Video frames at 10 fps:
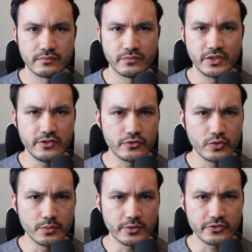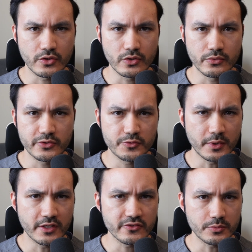These gummas are
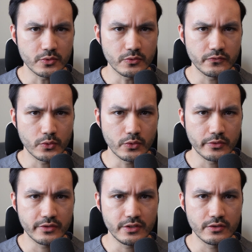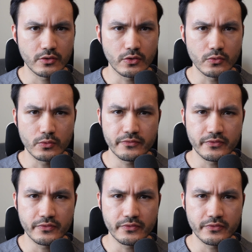responsible for the horrific